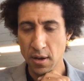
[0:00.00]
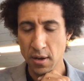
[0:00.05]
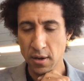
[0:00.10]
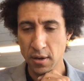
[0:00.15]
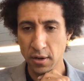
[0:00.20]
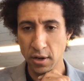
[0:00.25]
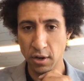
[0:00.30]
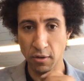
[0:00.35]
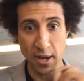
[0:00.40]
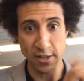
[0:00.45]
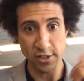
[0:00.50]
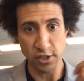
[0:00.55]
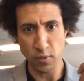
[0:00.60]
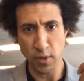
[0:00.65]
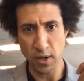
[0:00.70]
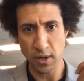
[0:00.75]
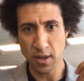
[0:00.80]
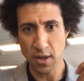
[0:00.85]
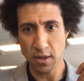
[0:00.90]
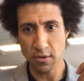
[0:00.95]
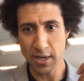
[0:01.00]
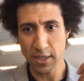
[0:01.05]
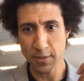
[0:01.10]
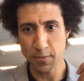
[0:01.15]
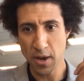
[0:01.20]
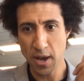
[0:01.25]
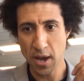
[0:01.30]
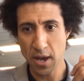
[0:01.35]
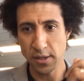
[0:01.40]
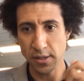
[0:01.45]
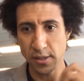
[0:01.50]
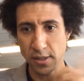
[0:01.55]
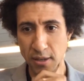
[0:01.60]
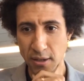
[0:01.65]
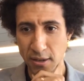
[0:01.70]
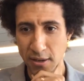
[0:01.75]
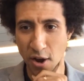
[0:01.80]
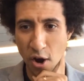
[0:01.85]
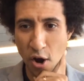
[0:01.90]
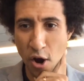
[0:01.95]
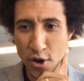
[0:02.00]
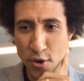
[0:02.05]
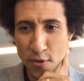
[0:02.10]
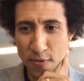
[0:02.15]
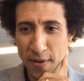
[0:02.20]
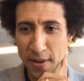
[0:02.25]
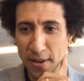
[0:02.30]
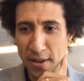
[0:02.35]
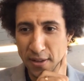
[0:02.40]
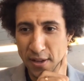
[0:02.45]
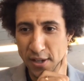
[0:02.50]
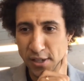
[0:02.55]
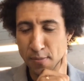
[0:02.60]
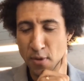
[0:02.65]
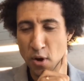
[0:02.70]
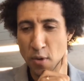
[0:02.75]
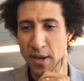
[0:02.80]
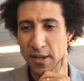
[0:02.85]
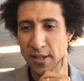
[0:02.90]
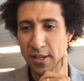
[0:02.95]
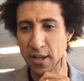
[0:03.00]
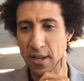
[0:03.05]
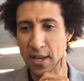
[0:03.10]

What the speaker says: Congrats on winning the other XPRIZE. Are you feeling this moment